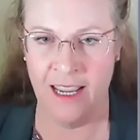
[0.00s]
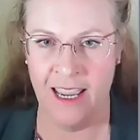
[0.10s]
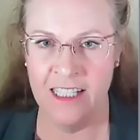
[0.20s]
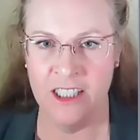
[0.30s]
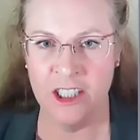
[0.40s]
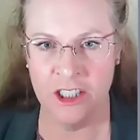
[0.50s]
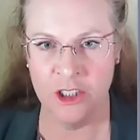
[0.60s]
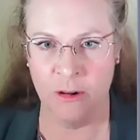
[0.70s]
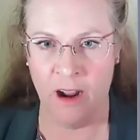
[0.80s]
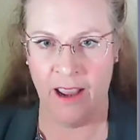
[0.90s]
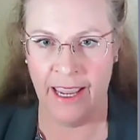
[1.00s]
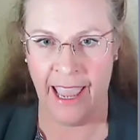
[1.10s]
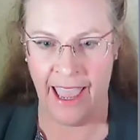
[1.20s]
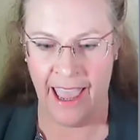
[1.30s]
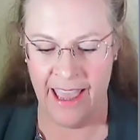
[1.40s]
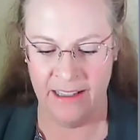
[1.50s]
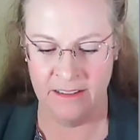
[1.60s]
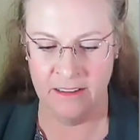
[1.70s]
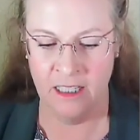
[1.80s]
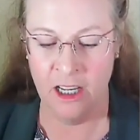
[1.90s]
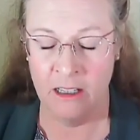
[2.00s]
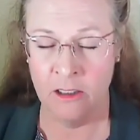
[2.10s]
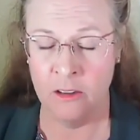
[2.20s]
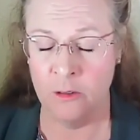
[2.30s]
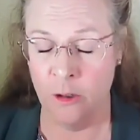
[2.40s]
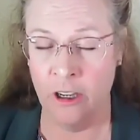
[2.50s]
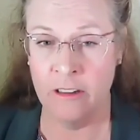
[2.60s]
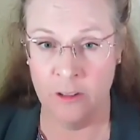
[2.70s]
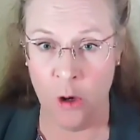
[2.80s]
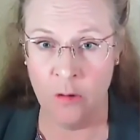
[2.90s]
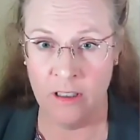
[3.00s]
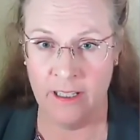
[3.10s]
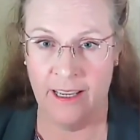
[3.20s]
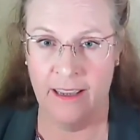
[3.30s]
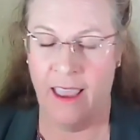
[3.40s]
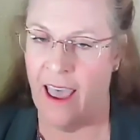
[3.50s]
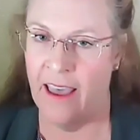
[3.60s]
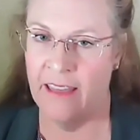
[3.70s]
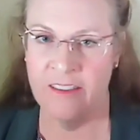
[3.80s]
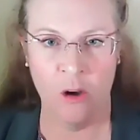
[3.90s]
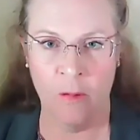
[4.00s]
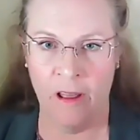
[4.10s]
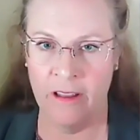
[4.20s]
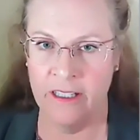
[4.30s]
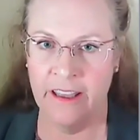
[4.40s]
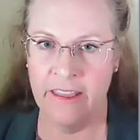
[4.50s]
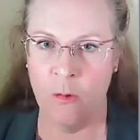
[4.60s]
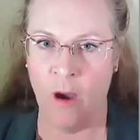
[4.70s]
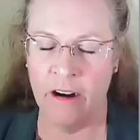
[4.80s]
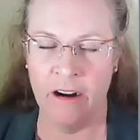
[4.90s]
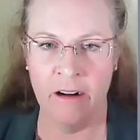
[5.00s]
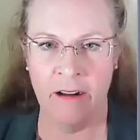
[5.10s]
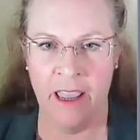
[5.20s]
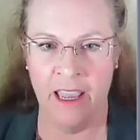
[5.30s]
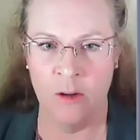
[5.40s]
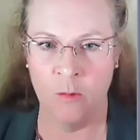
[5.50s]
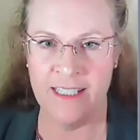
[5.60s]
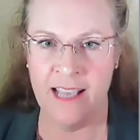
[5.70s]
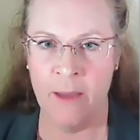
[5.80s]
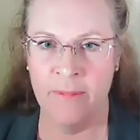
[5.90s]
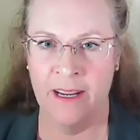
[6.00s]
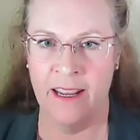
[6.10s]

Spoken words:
is to try and look locally at the quality of the water and what's happening.